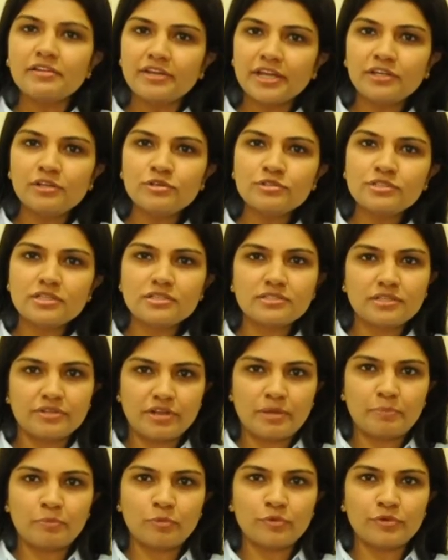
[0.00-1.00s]
reduces the
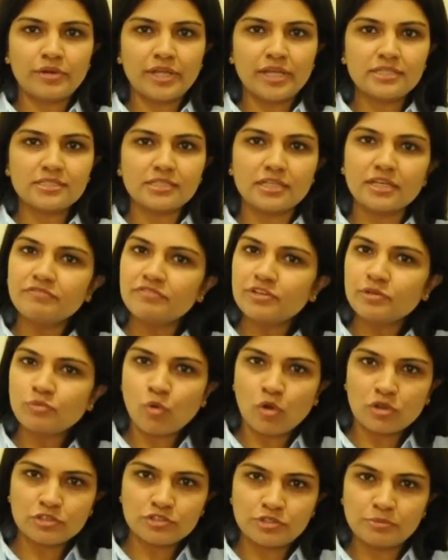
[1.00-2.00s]
repo rate if it
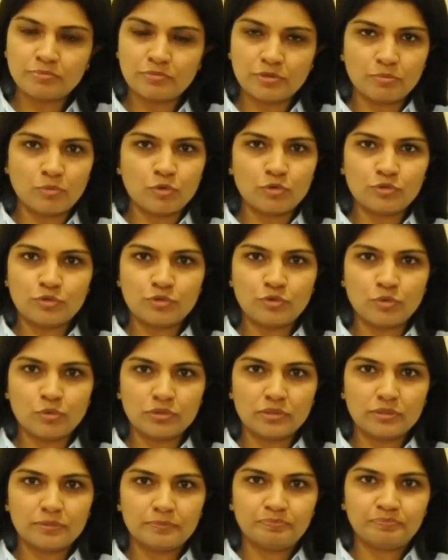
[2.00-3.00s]
wants to promote
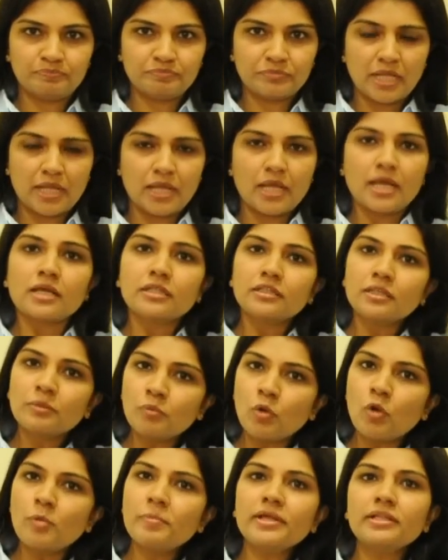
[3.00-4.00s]
growth. The
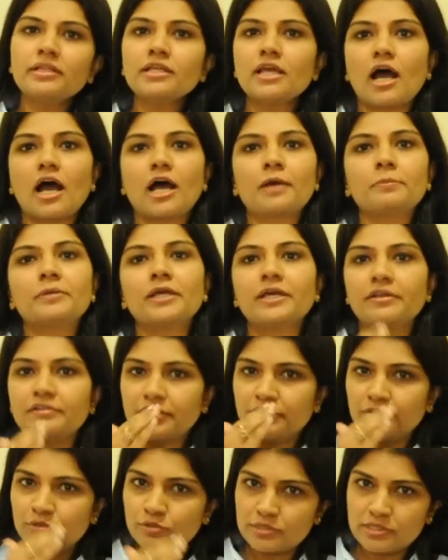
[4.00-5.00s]
moment the RBI
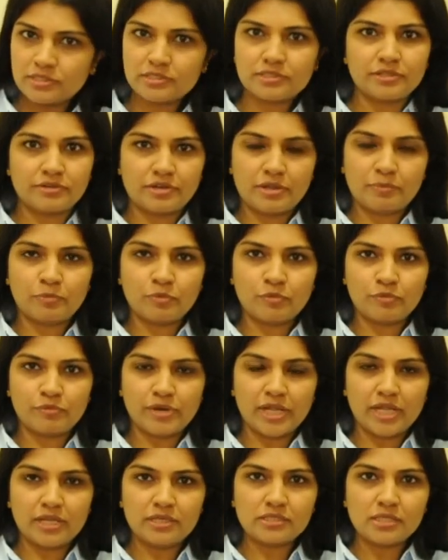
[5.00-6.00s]
reduces the repo
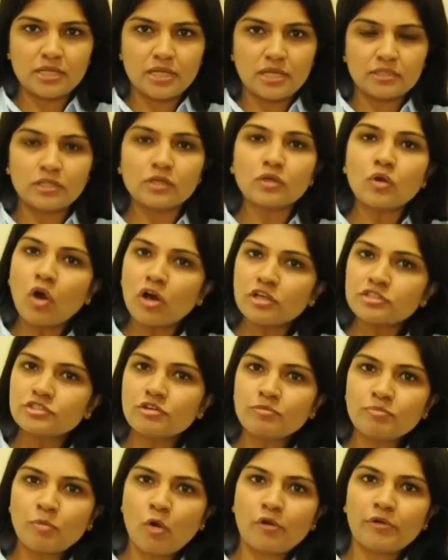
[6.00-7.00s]
rate, the
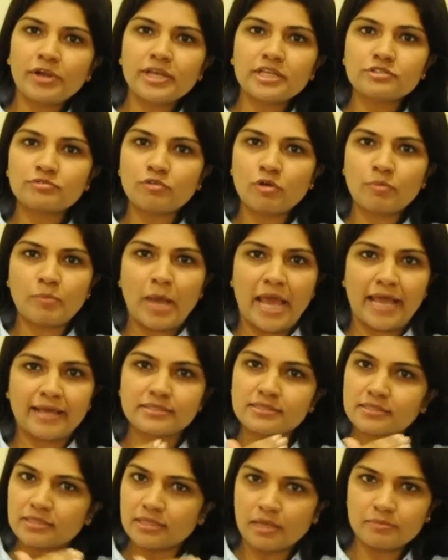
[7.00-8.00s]
cost of borrowings for
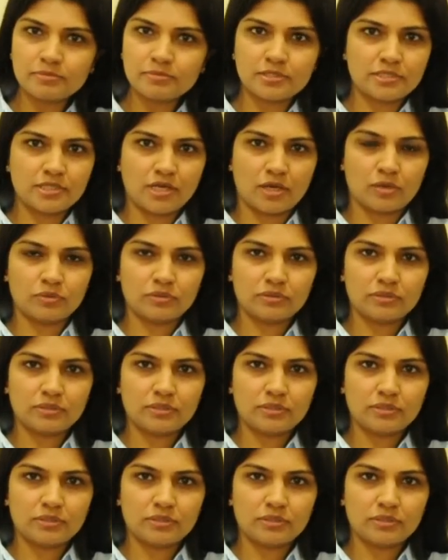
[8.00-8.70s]
banks comes down.